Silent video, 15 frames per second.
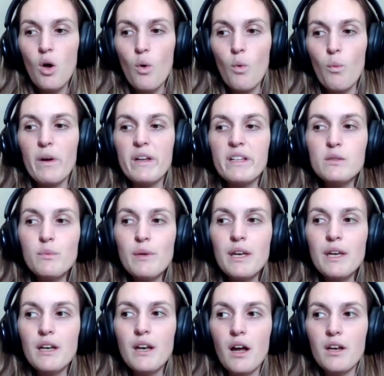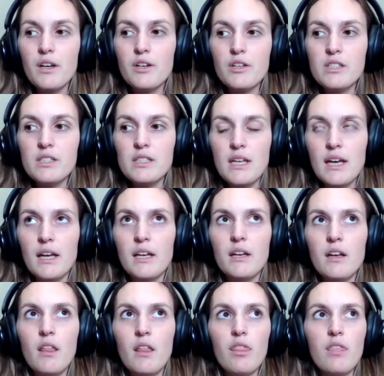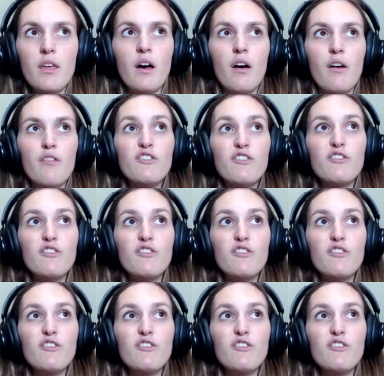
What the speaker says: Once we can understand the